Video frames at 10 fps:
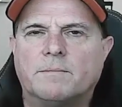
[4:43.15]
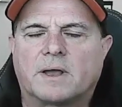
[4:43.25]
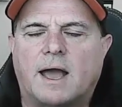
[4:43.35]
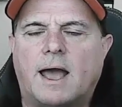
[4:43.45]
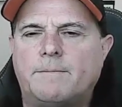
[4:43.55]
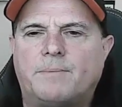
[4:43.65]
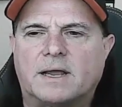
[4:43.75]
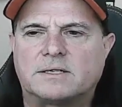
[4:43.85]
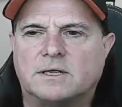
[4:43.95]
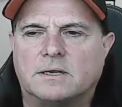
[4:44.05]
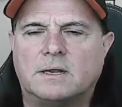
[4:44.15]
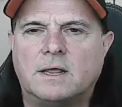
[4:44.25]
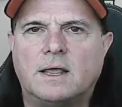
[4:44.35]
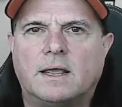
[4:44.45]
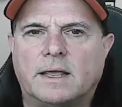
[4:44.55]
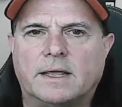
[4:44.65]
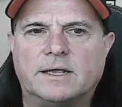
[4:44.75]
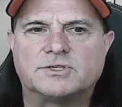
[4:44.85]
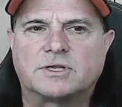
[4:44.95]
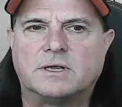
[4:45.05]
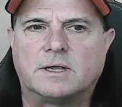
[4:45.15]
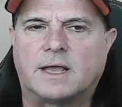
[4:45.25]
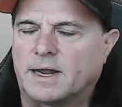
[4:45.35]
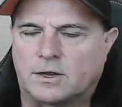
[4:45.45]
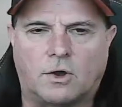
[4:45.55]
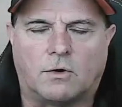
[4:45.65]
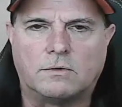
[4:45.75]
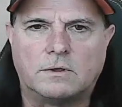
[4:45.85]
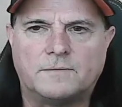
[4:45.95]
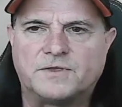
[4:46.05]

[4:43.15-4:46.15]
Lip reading: Mekhi Becton is got to go.